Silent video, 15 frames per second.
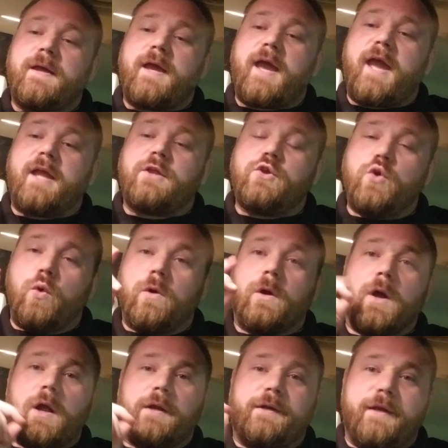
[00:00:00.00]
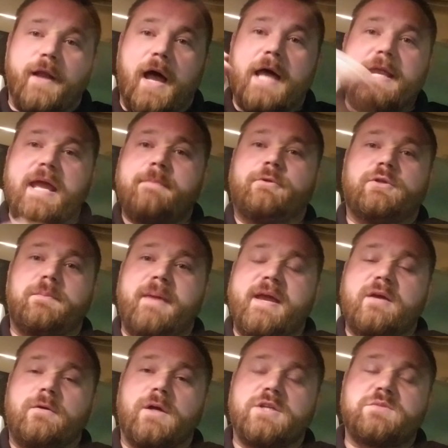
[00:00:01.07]
and you're not able to make
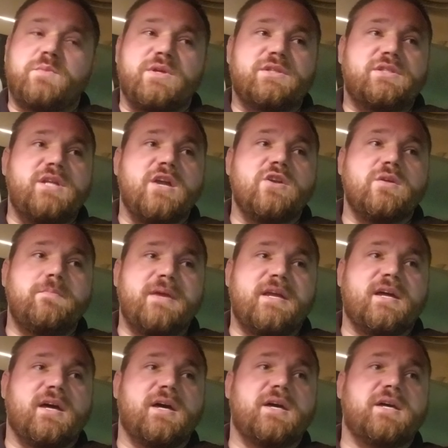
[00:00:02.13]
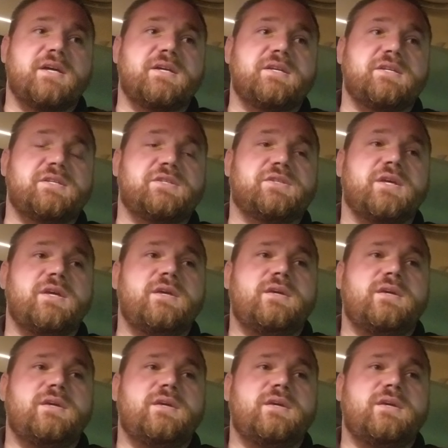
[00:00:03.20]
Christmas dinner because